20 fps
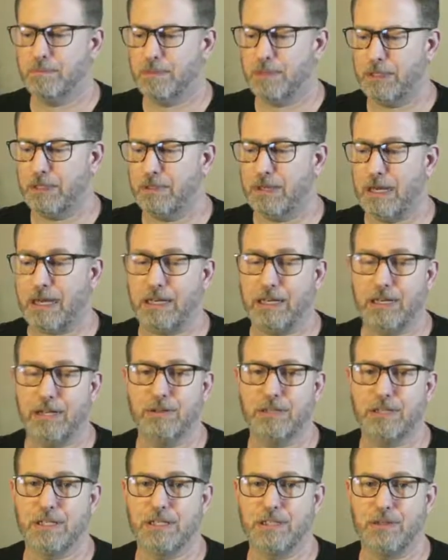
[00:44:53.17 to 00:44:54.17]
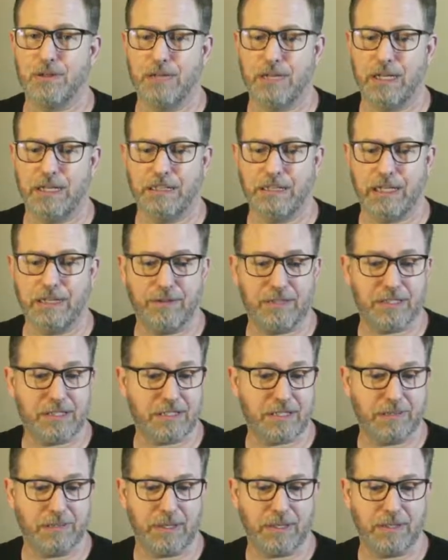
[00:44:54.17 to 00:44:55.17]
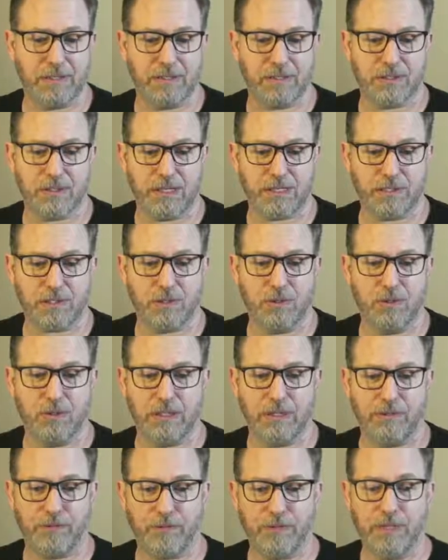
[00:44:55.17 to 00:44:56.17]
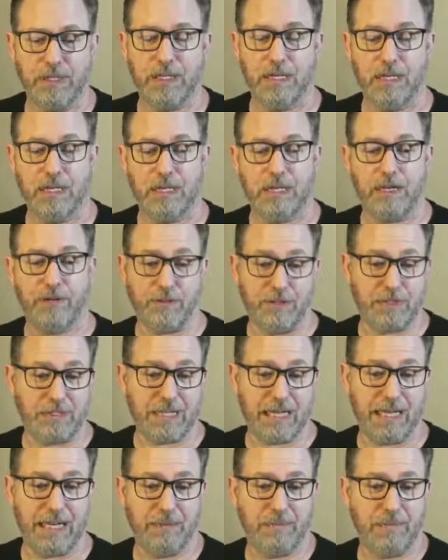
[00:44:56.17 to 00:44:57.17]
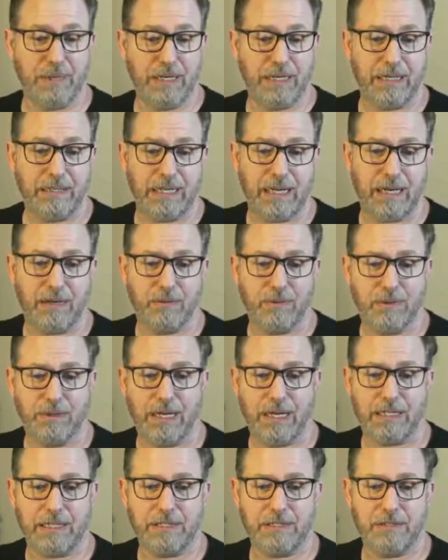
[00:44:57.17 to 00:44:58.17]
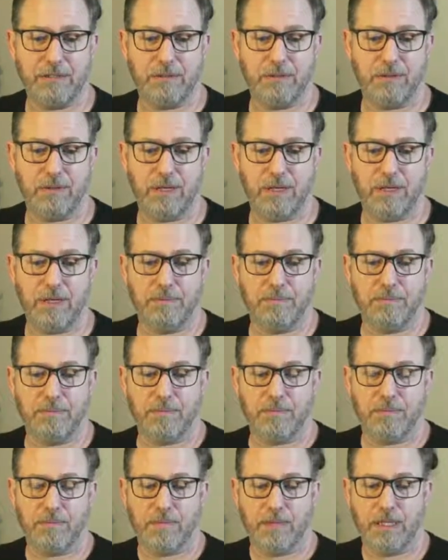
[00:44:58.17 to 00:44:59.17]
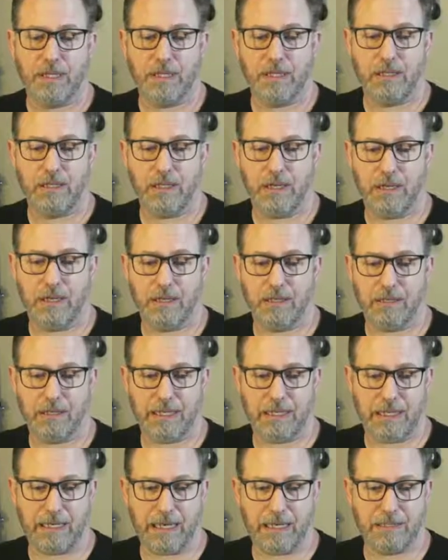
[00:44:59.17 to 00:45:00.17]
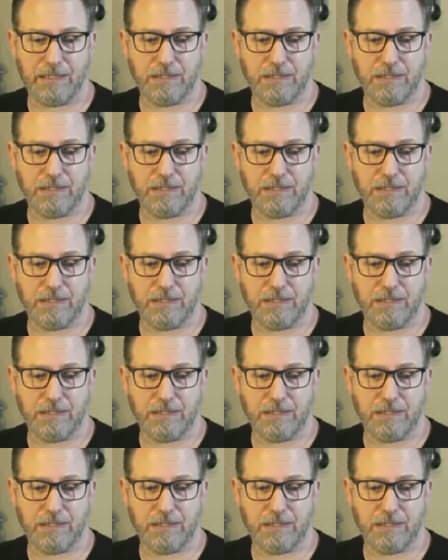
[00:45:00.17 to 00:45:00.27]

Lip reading: you're not going to use it, so you'd like to give it to somebody here. So that's cool. If there's anybody that would like to get Ed's